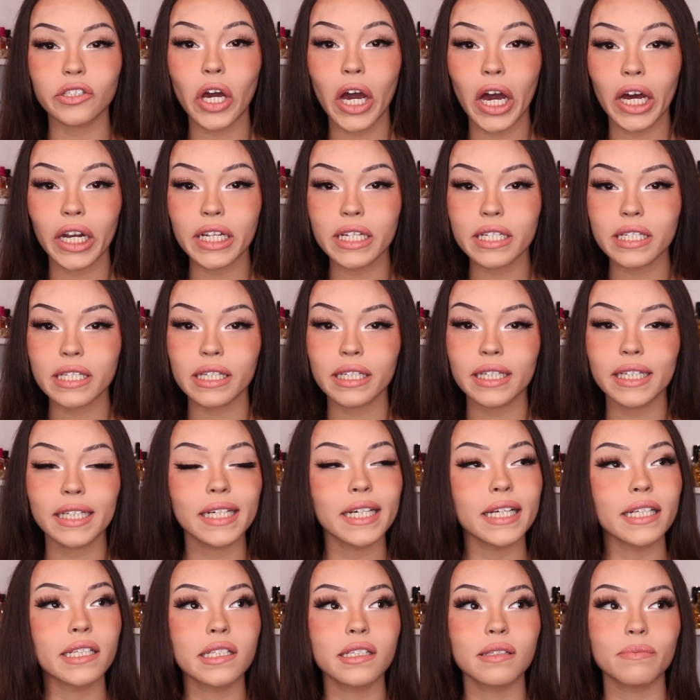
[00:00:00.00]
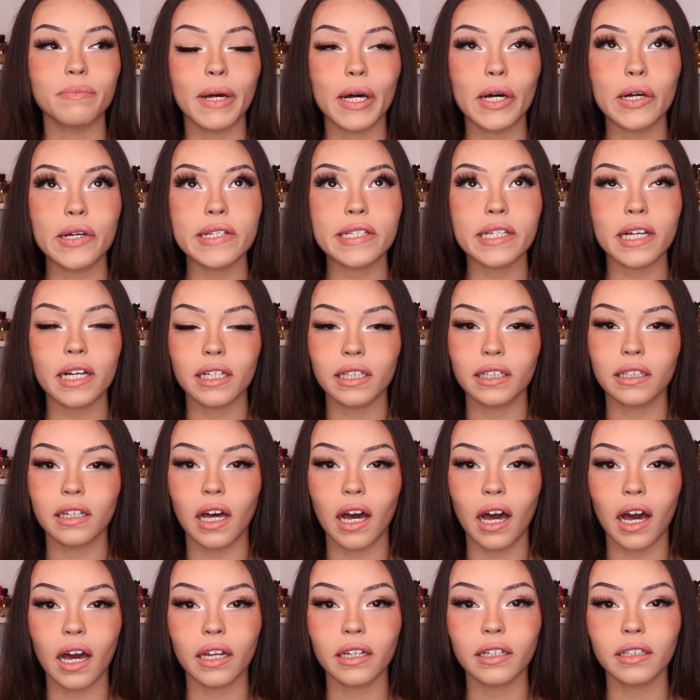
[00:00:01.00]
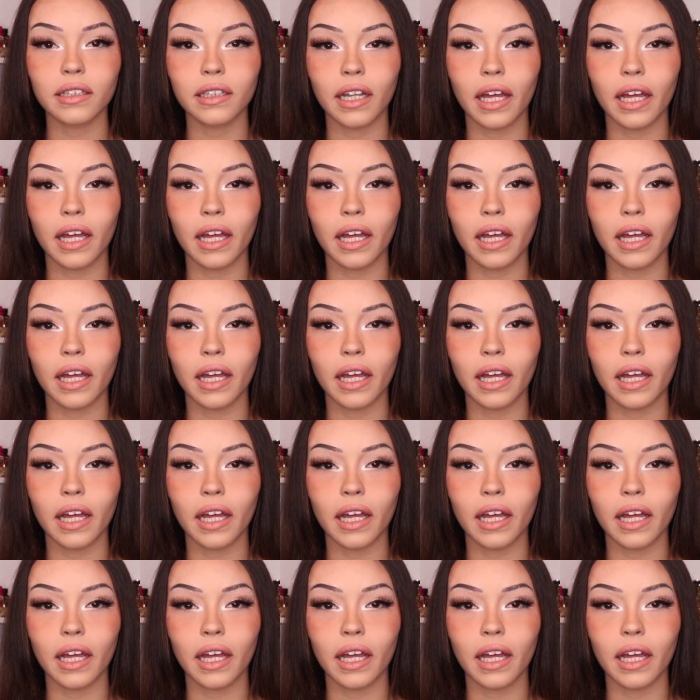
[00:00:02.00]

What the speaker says: Honestly, it smells a lot